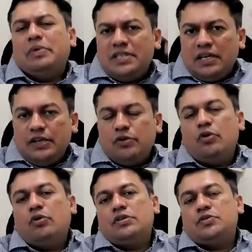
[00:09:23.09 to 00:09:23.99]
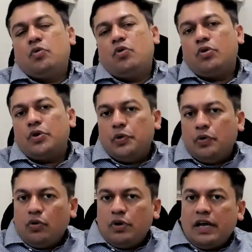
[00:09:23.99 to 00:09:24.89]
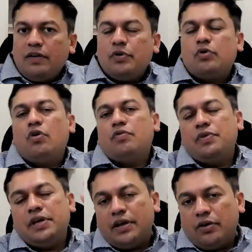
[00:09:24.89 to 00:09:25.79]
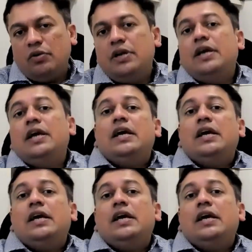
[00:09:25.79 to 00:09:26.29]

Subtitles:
Basically, you not smoke, you not have your coffee and all